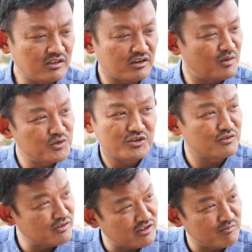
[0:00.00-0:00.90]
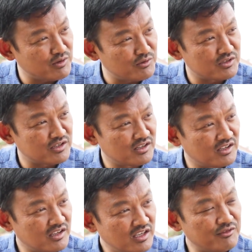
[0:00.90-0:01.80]
the community will not be good.
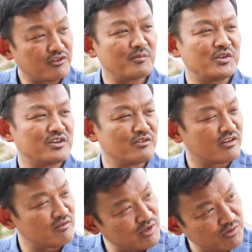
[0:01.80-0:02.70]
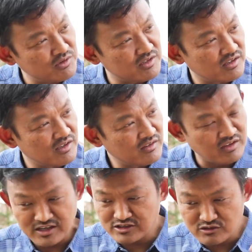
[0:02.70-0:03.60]
If community will not be good,
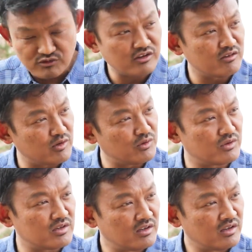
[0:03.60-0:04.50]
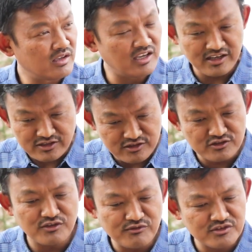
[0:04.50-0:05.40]
the nation will not be good. A nation
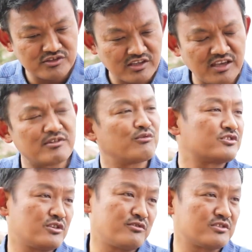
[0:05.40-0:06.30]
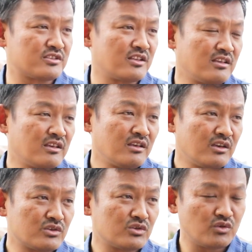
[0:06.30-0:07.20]
suffers, everyone suffers.
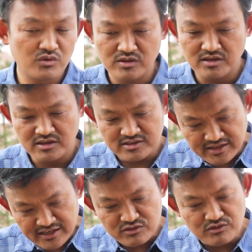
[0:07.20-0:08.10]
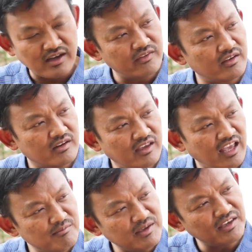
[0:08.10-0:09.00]
So staying together,
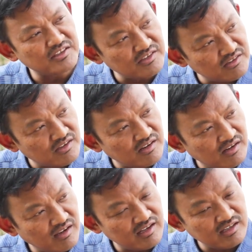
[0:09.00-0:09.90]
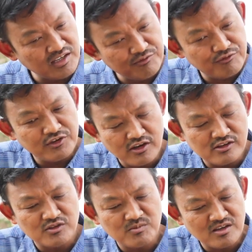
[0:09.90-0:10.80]
helping each other, and if we
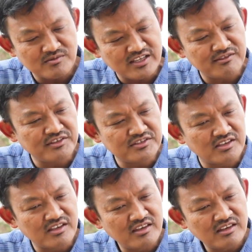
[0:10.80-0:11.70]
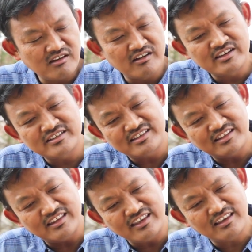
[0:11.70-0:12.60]
also become selfish, only
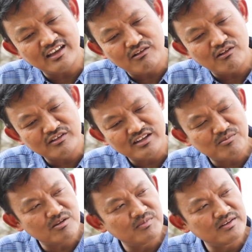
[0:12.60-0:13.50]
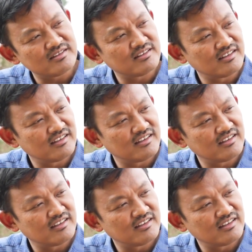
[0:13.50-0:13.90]
thinking our own development,